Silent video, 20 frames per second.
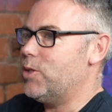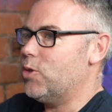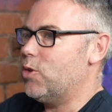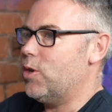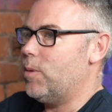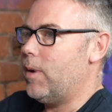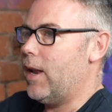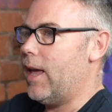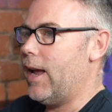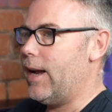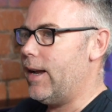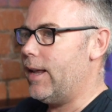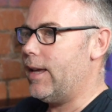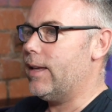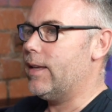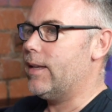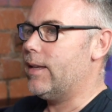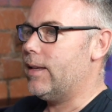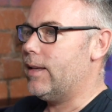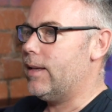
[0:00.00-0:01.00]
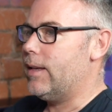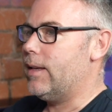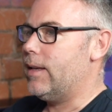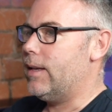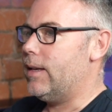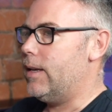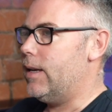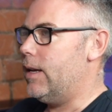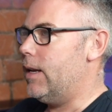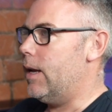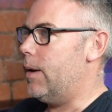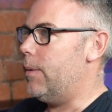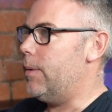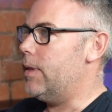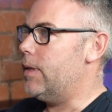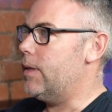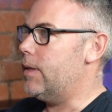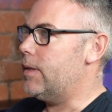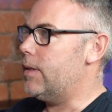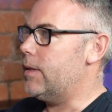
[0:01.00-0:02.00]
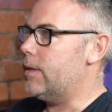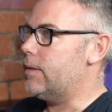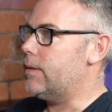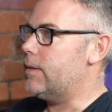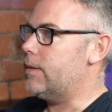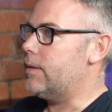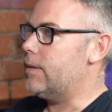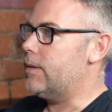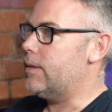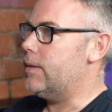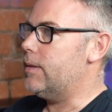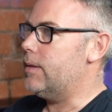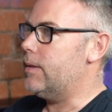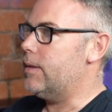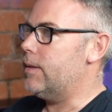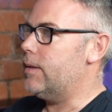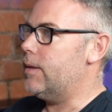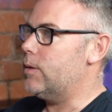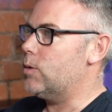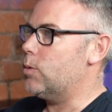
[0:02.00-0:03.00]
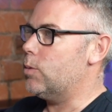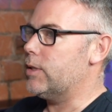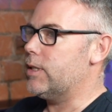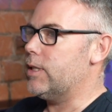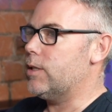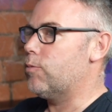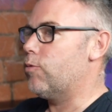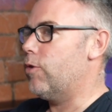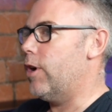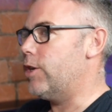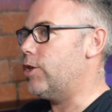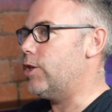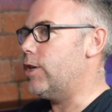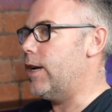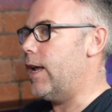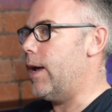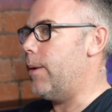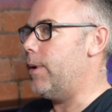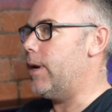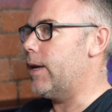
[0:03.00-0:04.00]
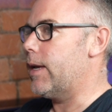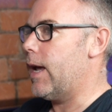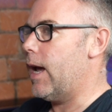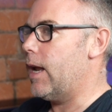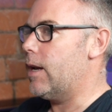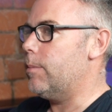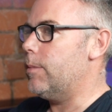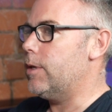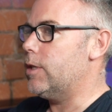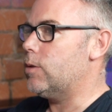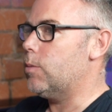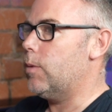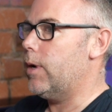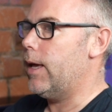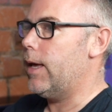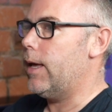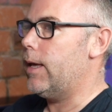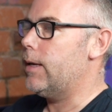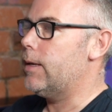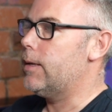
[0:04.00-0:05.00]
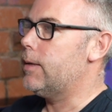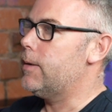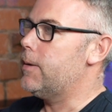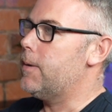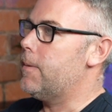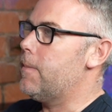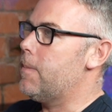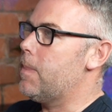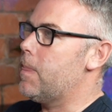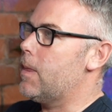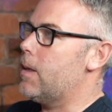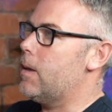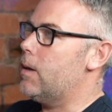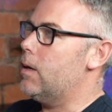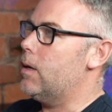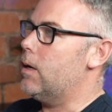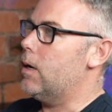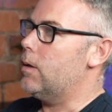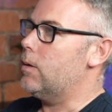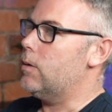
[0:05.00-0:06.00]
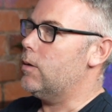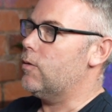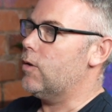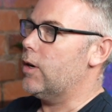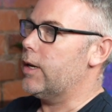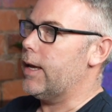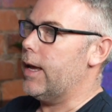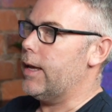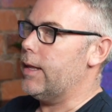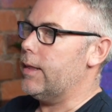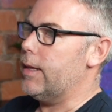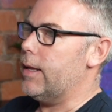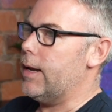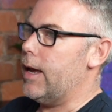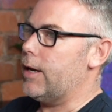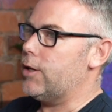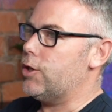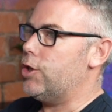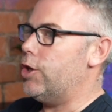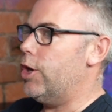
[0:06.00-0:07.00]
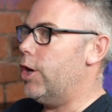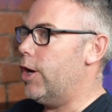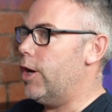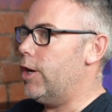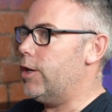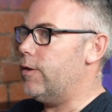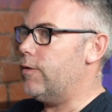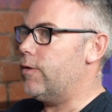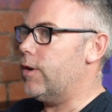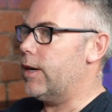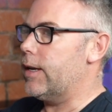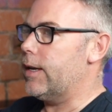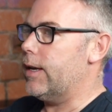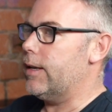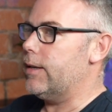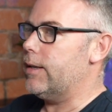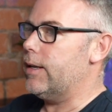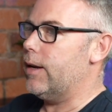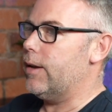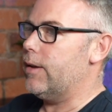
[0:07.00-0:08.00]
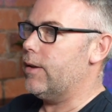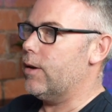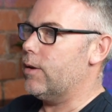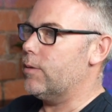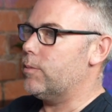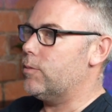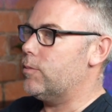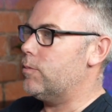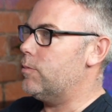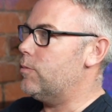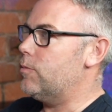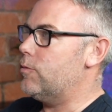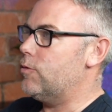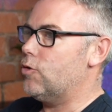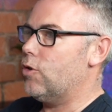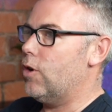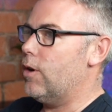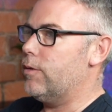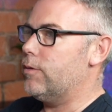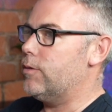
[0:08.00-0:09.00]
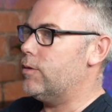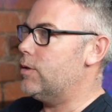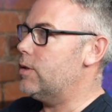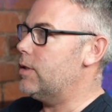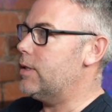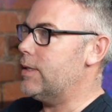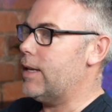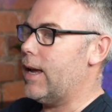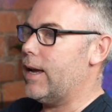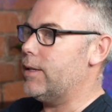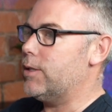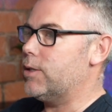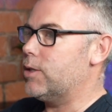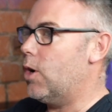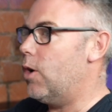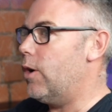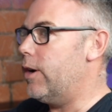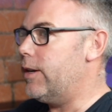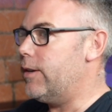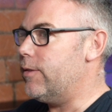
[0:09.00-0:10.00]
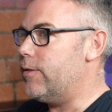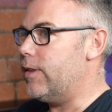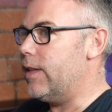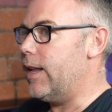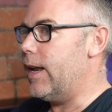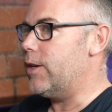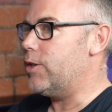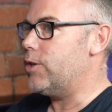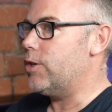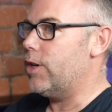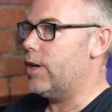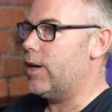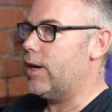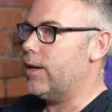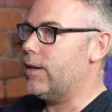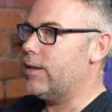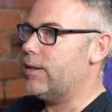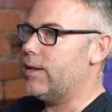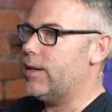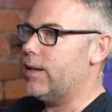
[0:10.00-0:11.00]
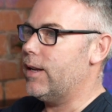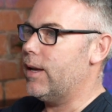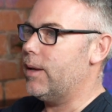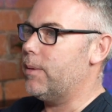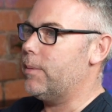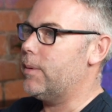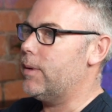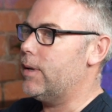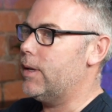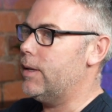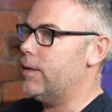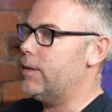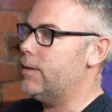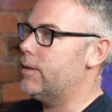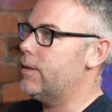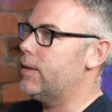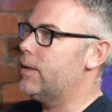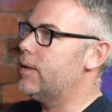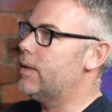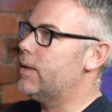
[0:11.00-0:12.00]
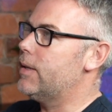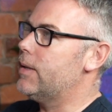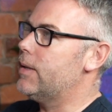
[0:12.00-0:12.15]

they enjoy playing it, and that there's always this pressure now in academies where you've got to get the next year, you've got to get you've got to try and stay signed for the next year, and